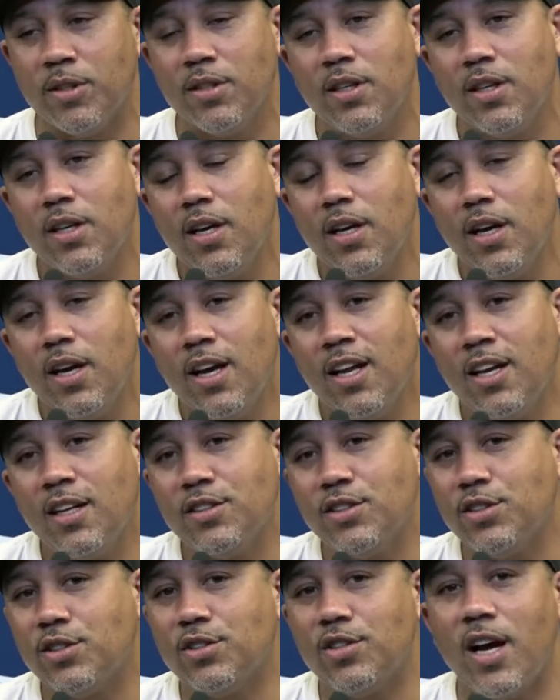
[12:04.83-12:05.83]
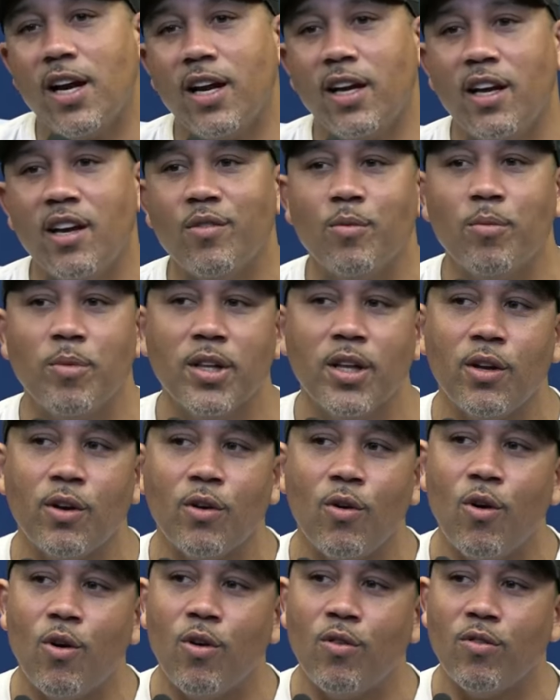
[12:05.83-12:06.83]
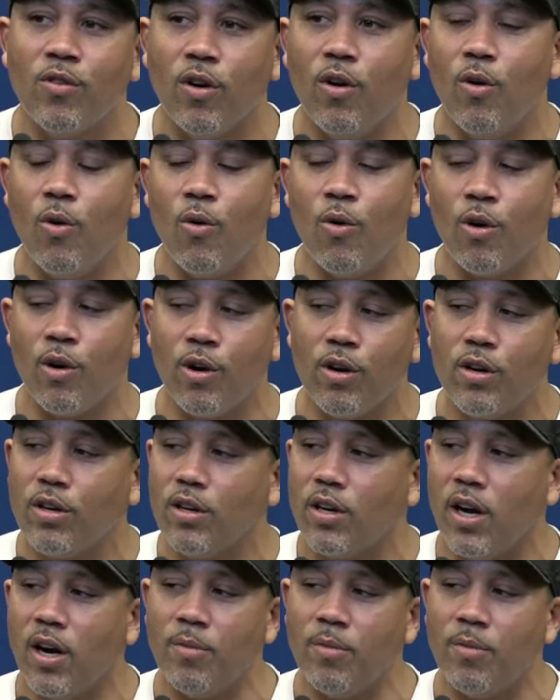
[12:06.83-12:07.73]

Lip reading: And let's just try to give them a little order.